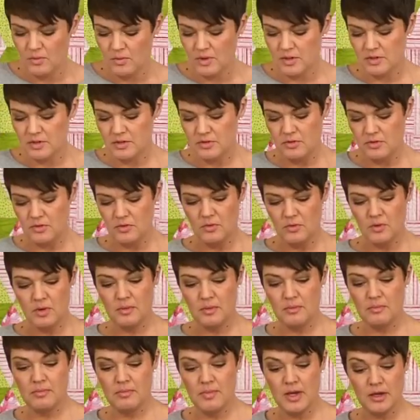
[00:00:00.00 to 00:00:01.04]
want to
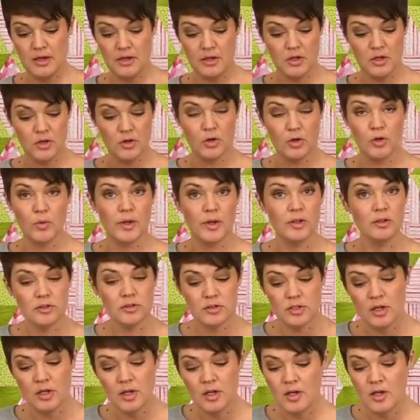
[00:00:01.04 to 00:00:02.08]
make your
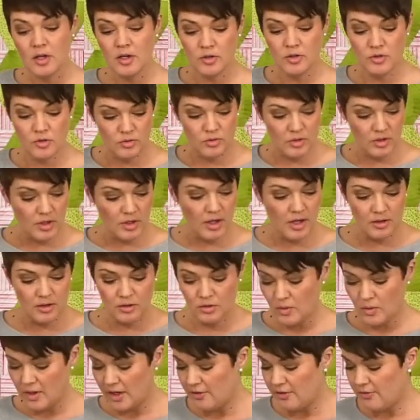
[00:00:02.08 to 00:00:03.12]
quilt, you could cut
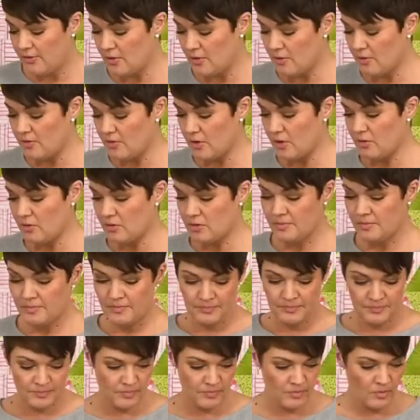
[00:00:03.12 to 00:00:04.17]
quite a few of those.
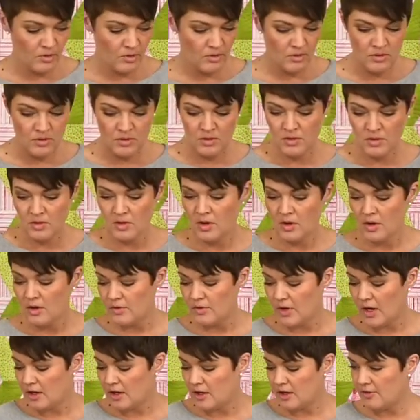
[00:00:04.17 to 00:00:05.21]

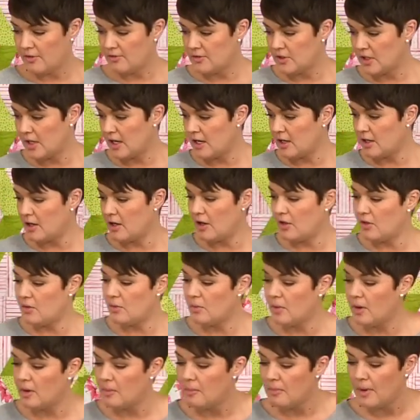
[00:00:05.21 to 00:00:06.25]
Not enough to cut another
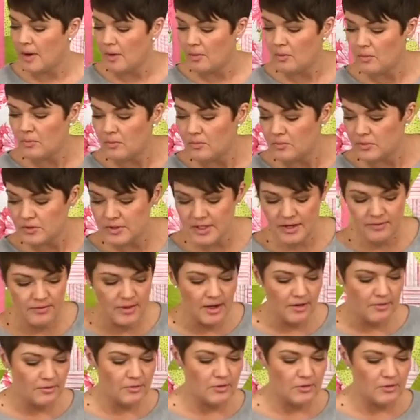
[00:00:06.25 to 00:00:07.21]
one, but save that